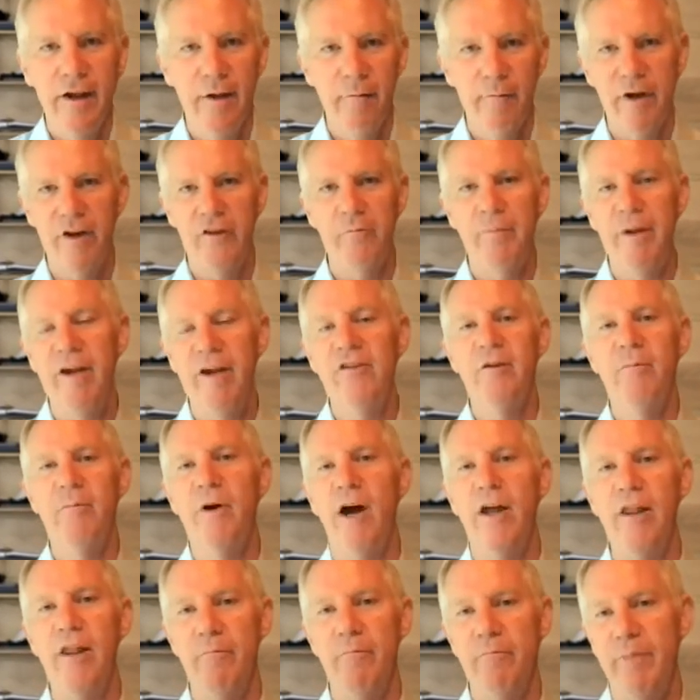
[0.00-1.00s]
but it's based
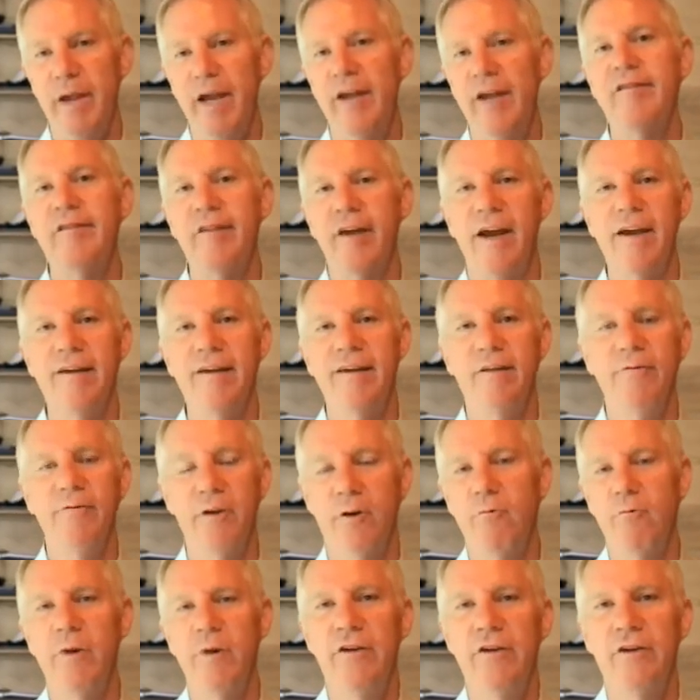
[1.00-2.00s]
upon the best scientific
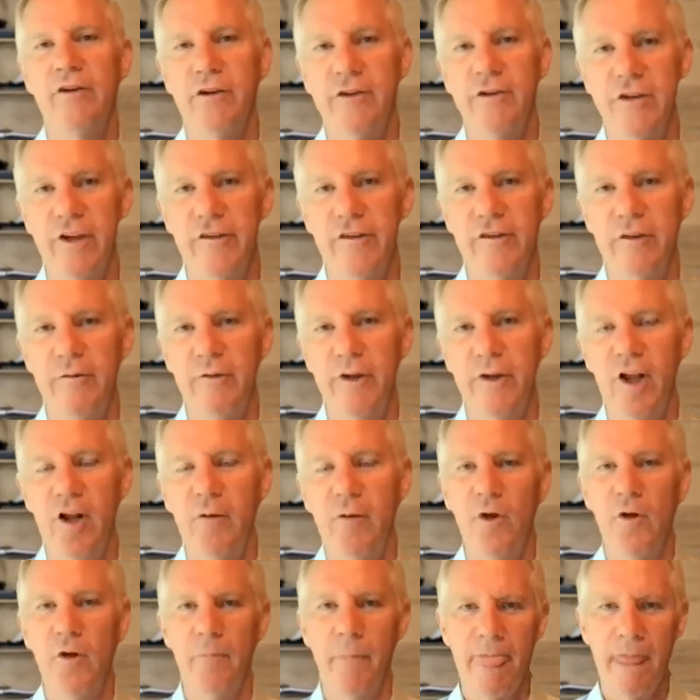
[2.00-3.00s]
research that's
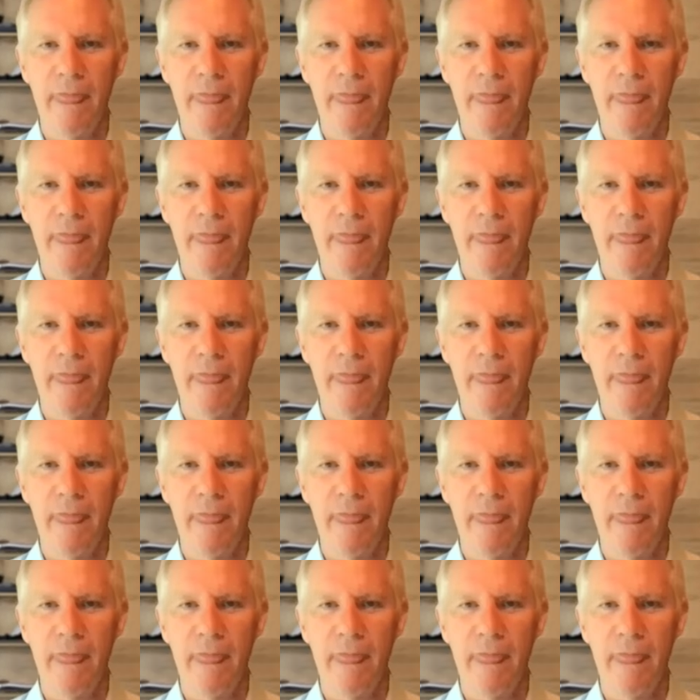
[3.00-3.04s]
available.